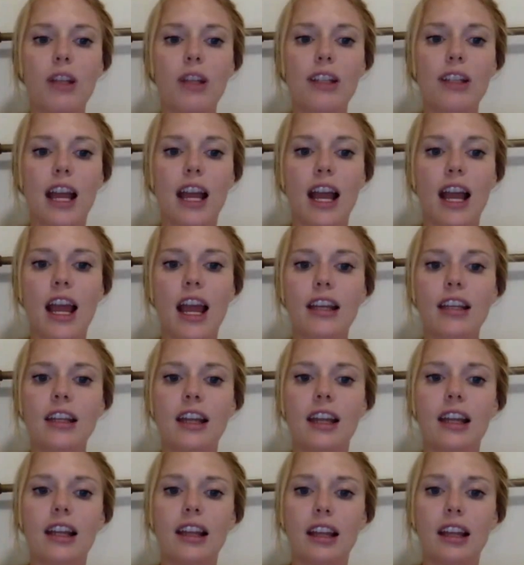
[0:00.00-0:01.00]
that
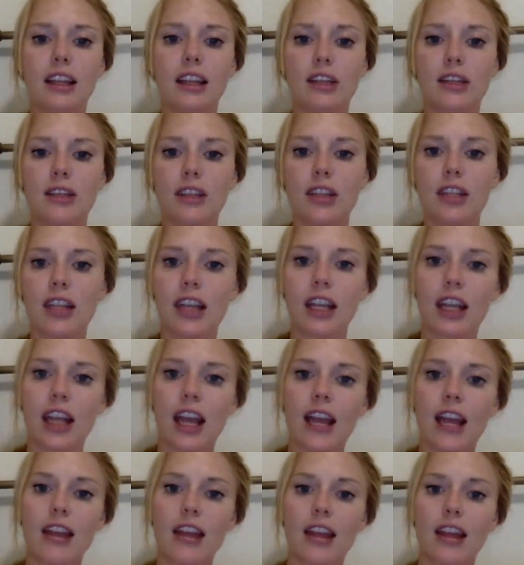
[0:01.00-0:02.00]
ended, like you see
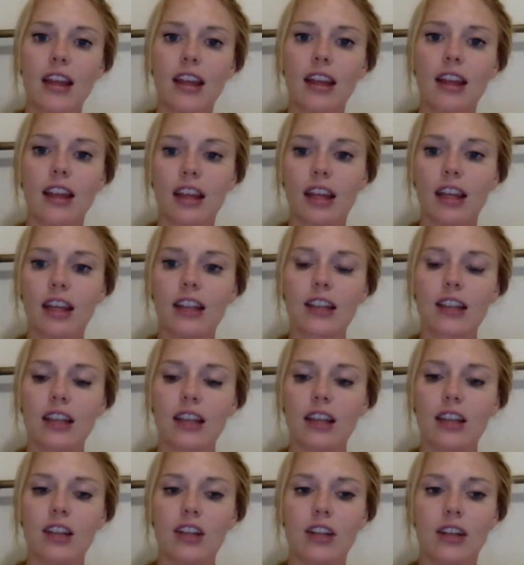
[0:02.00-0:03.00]
again that like it's an
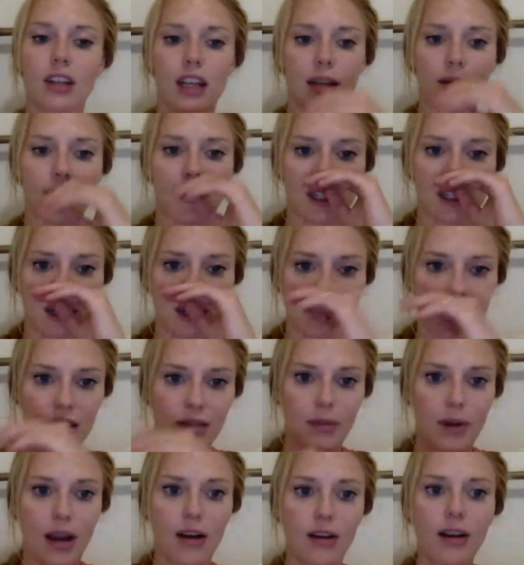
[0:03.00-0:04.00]
issue that can be talked
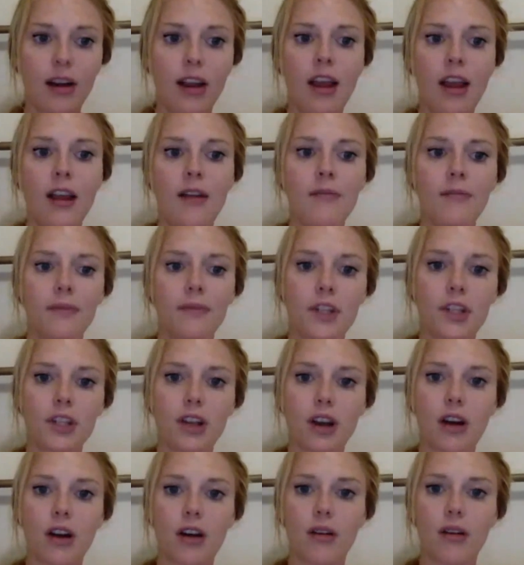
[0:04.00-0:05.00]
about.
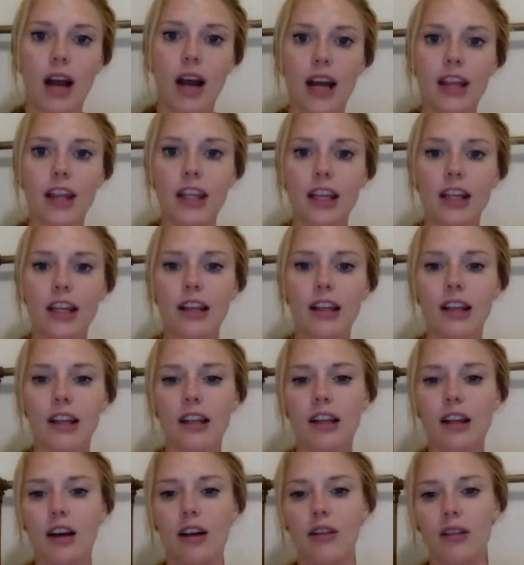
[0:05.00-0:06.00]
So I think
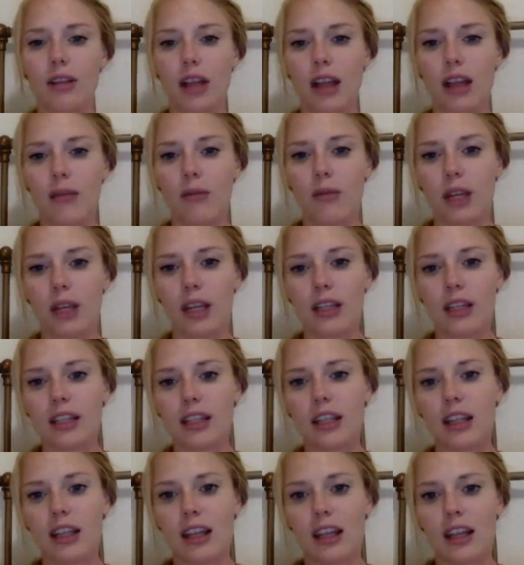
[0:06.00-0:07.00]
you know we can
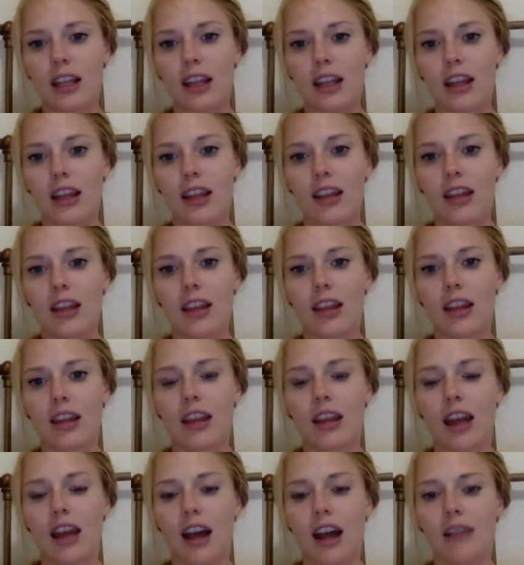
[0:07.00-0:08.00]
see that
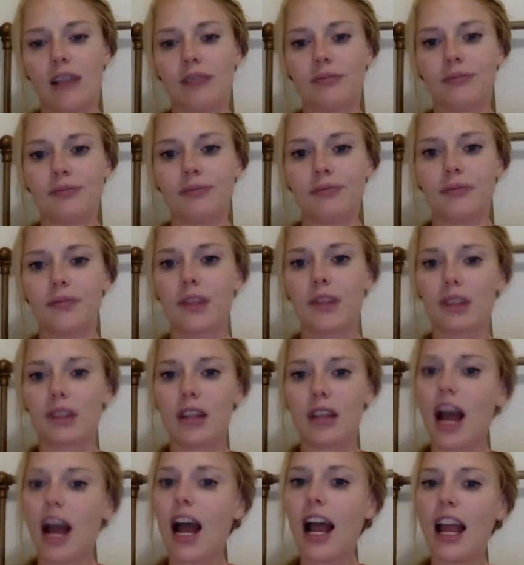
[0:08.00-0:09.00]
um,
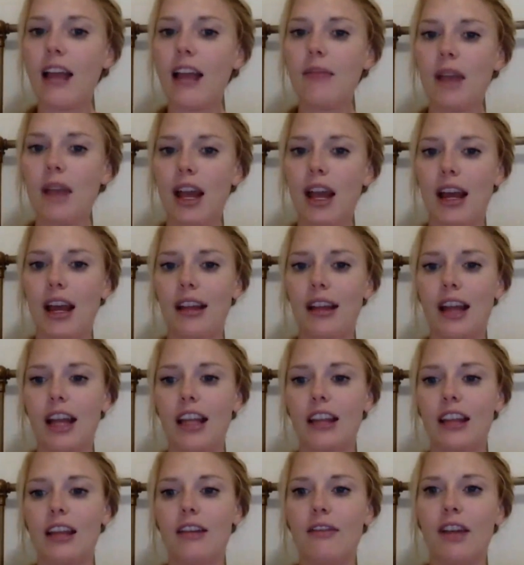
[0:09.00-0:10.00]
time and
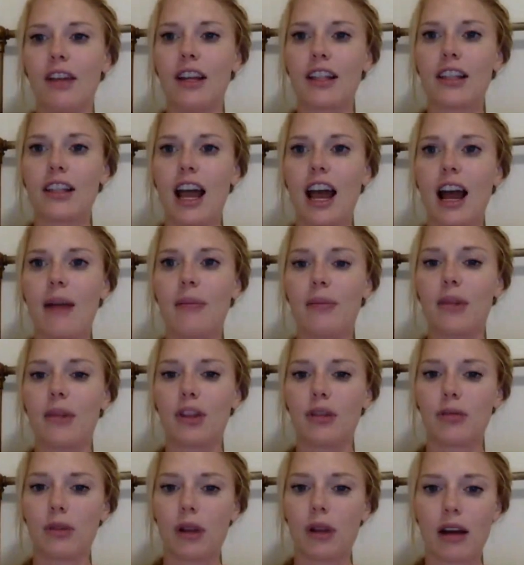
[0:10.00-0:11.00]
like the events that
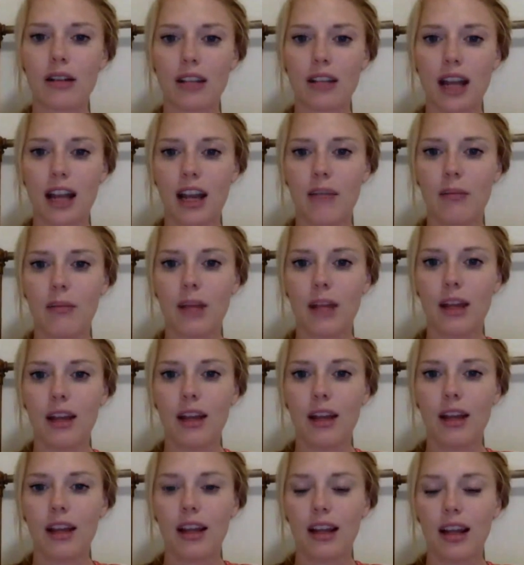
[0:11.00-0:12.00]
happened throughout time
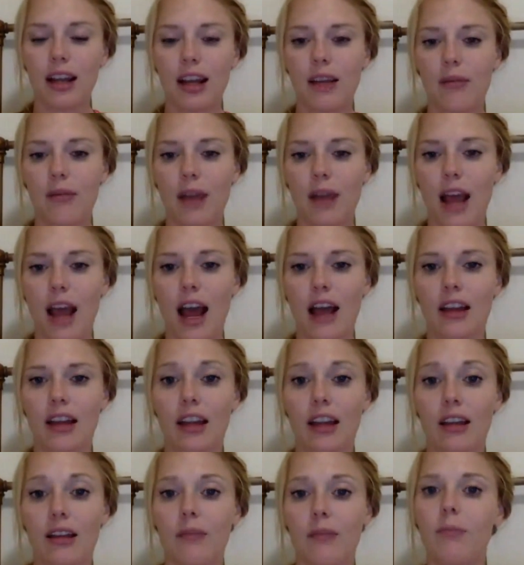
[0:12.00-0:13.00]
kind of had
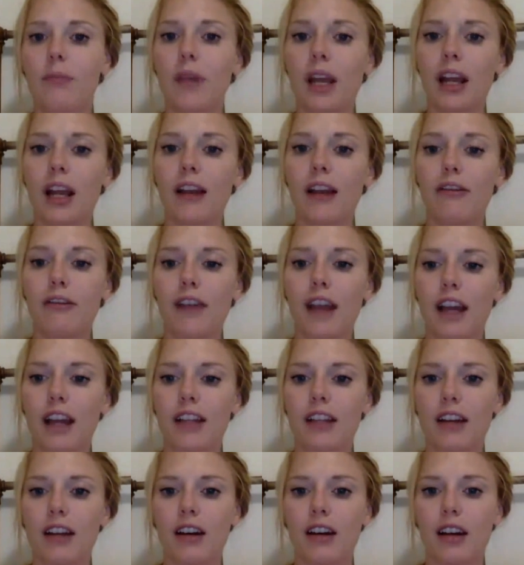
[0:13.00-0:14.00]
like a big
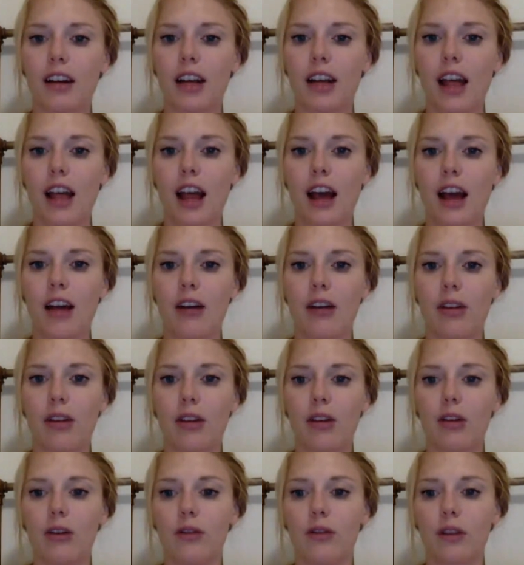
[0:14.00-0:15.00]
effect on how
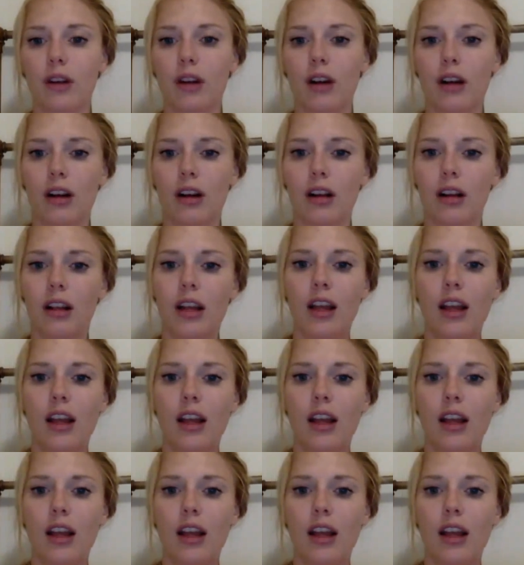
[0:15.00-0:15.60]
the overall